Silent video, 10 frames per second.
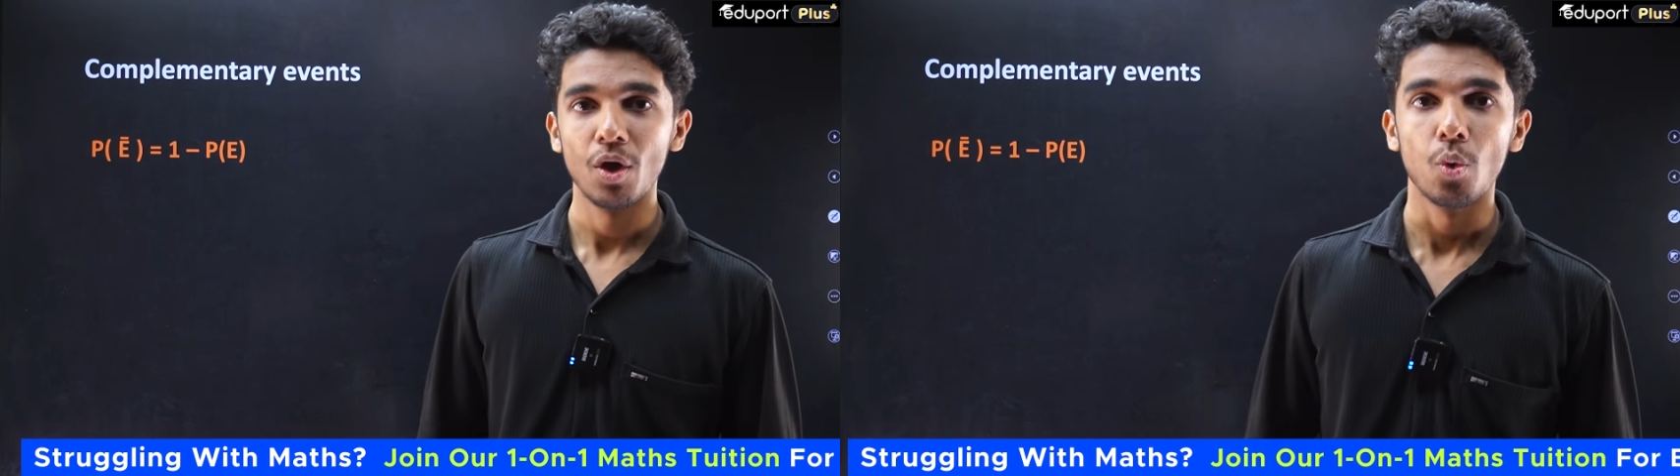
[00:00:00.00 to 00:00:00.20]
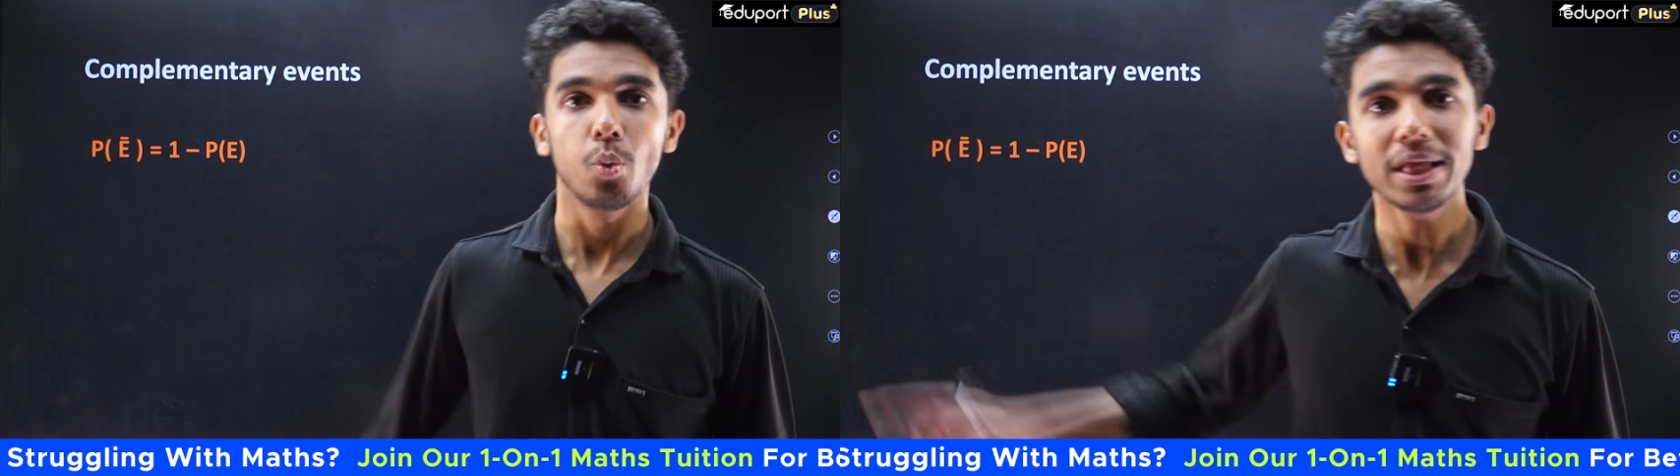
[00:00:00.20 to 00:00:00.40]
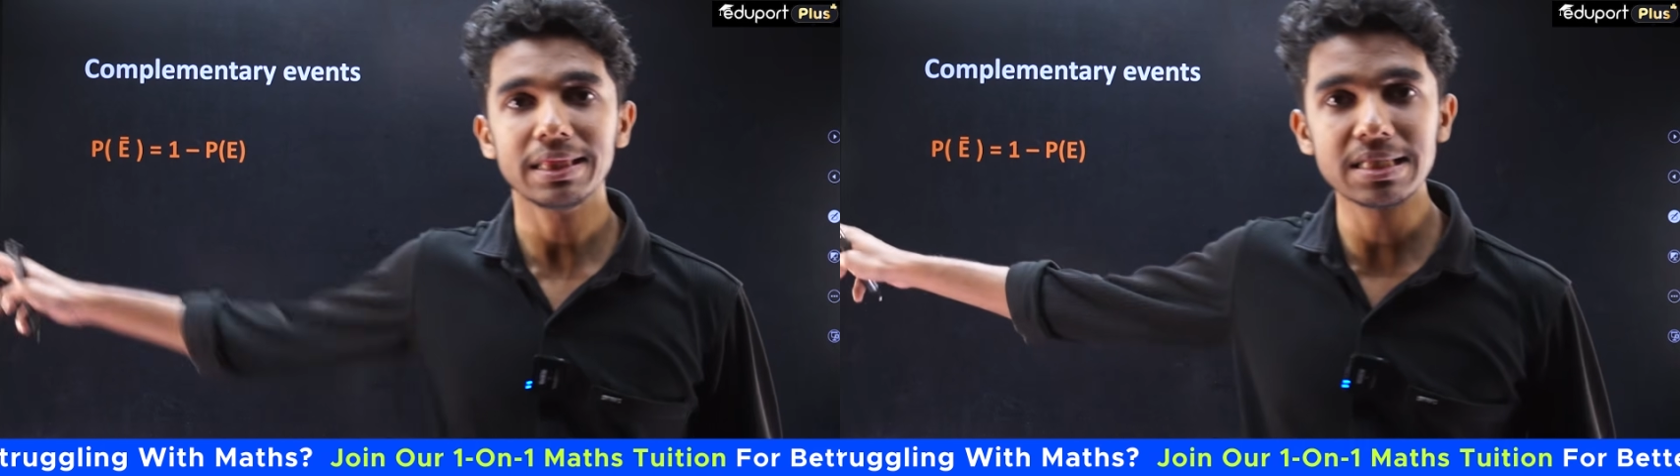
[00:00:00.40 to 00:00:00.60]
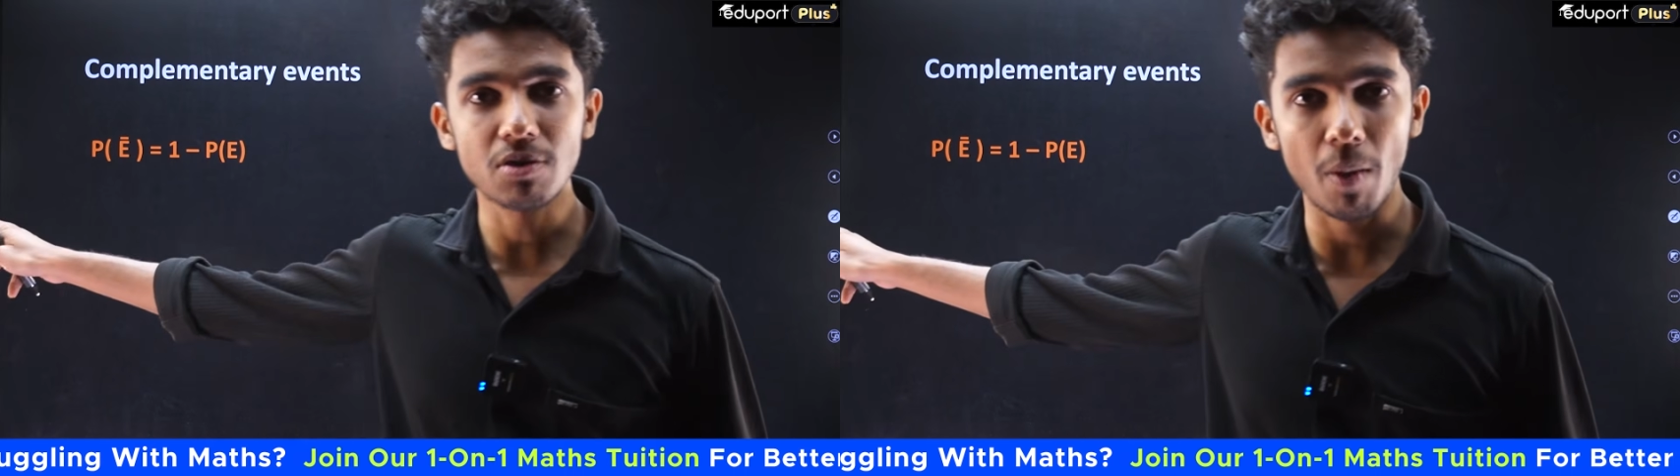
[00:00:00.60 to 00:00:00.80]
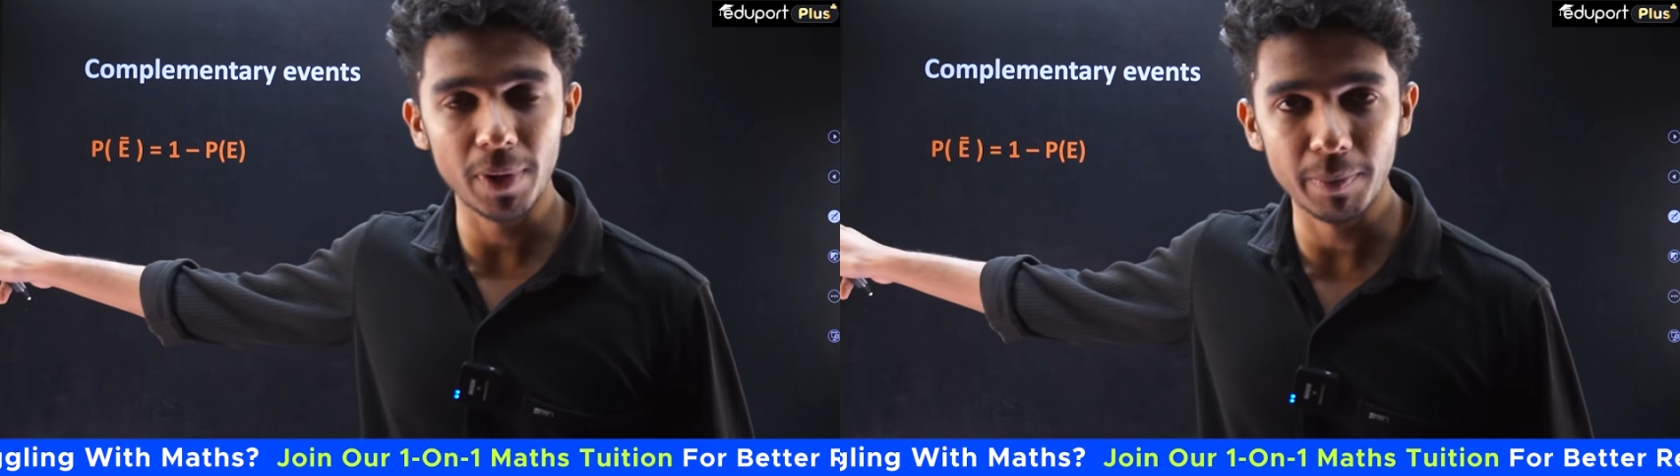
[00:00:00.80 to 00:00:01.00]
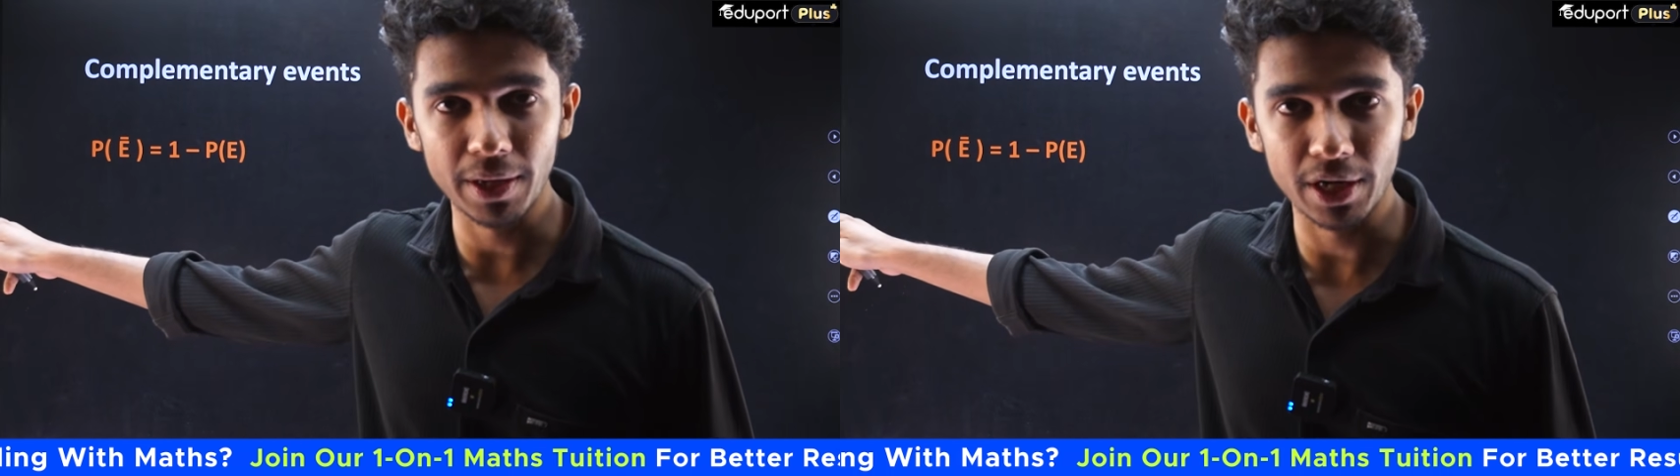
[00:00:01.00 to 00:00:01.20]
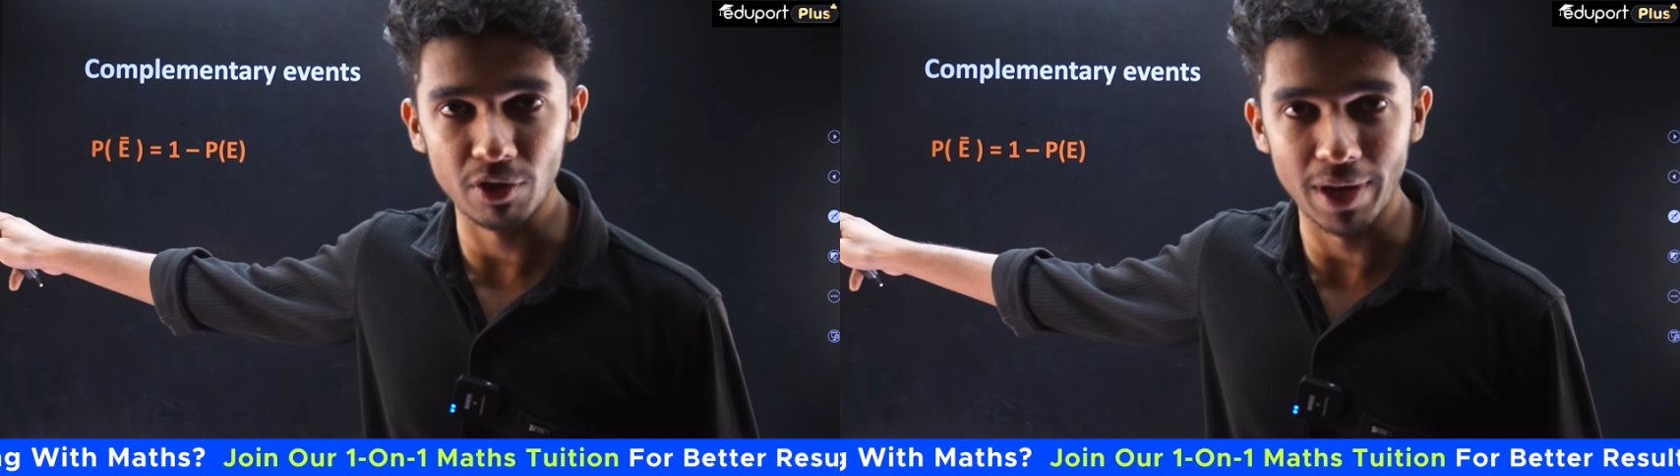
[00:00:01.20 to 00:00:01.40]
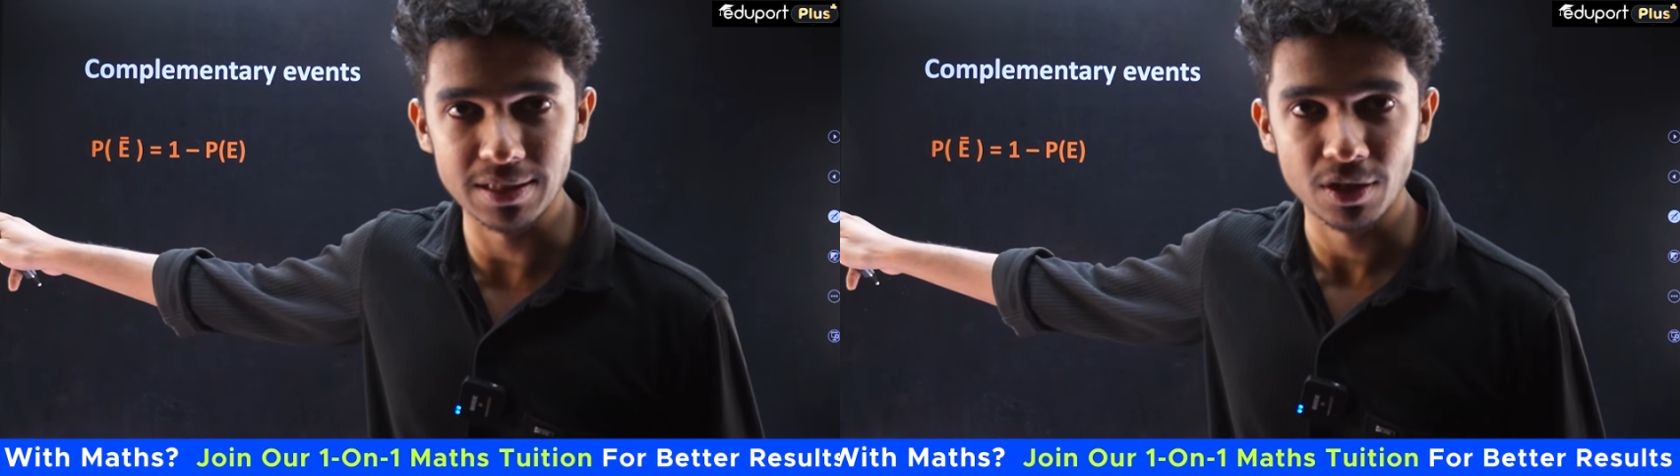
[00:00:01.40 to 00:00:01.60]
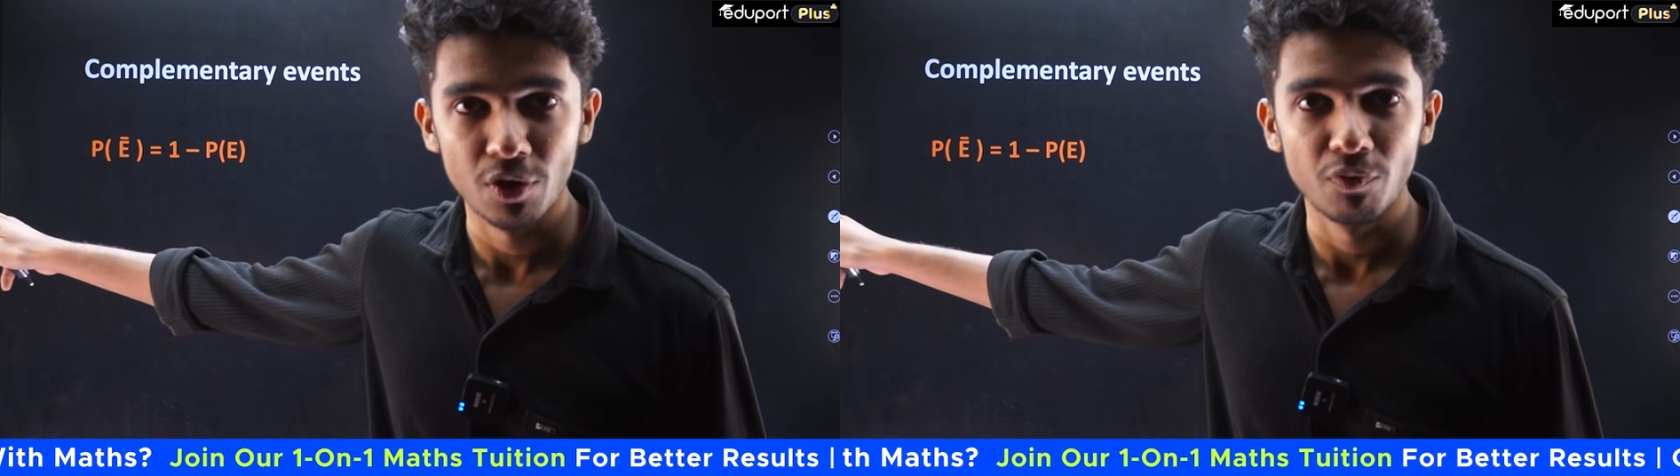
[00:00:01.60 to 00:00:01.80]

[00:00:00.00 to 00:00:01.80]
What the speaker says: with these complementary events,